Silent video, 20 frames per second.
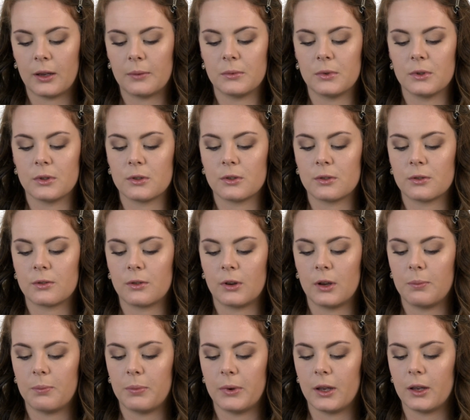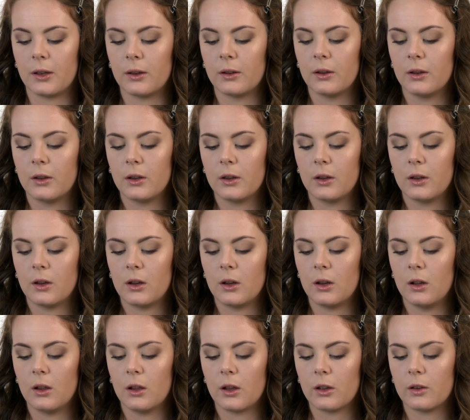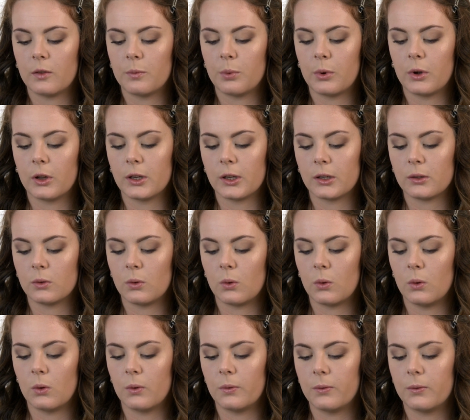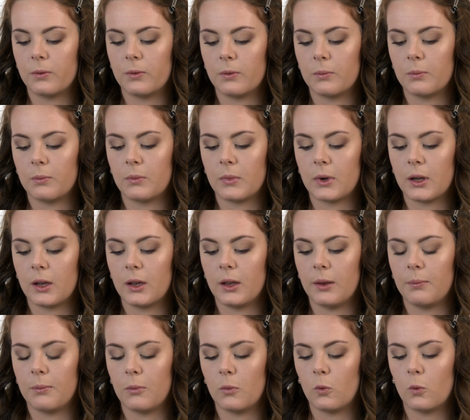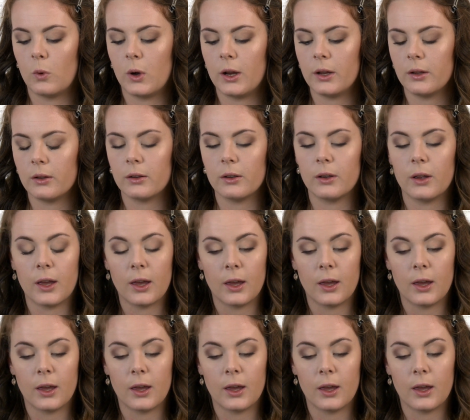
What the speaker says: I'm just scraping a lot of product off my wand,